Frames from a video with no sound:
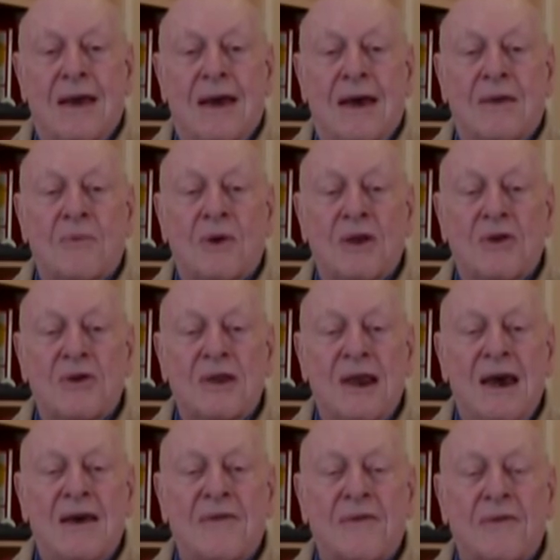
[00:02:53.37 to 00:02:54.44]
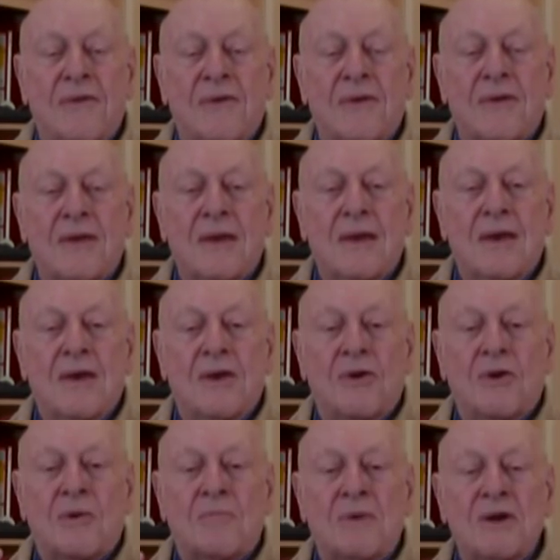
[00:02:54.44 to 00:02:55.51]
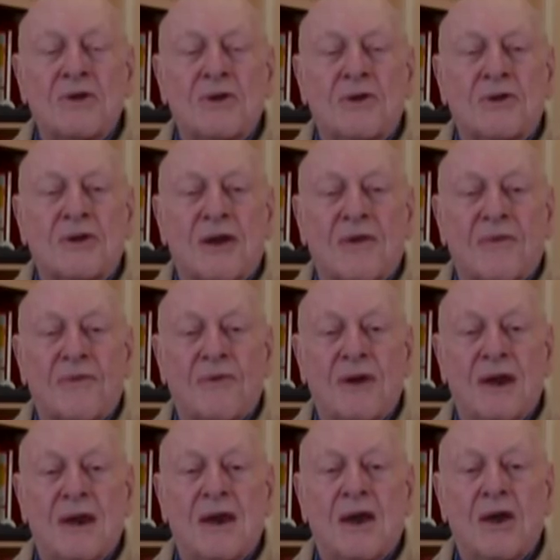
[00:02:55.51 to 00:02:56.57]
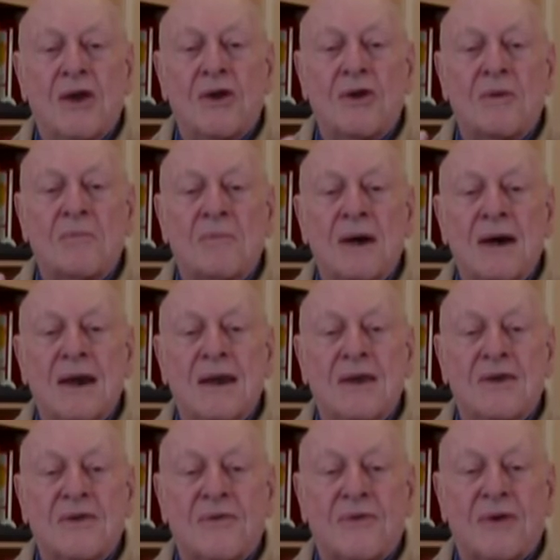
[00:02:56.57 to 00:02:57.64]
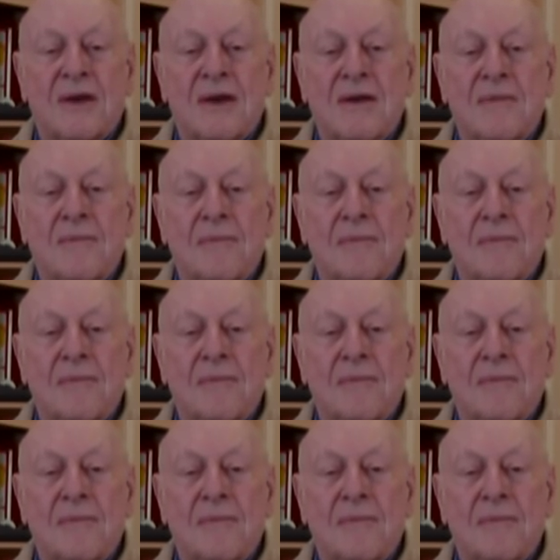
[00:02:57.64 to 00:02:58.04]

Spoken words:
And when you laugh, your muscles are free. Your mind is free.